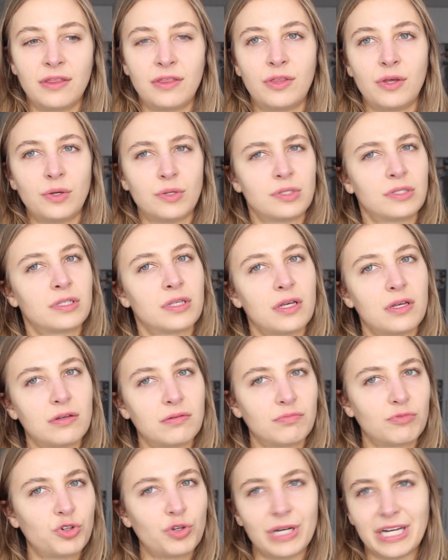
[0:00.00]
those
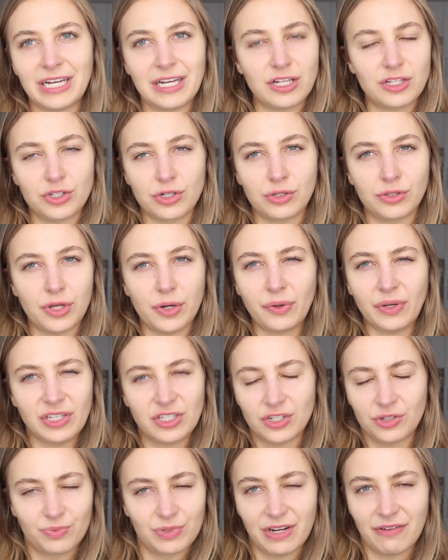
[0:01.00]
crickets or
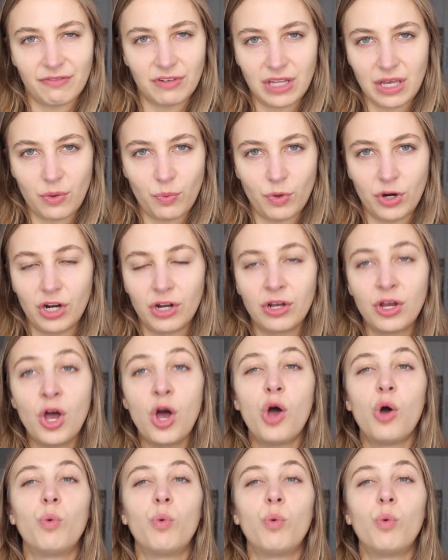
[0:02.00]
locusts or whatever they were